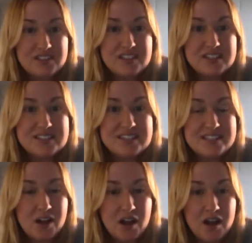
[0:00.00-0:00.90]
does
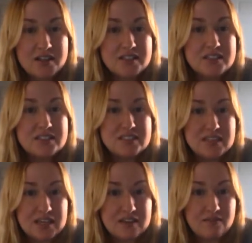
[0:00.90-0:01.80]
not
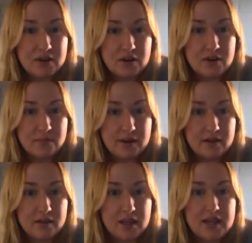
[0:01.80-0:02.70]
sit very well,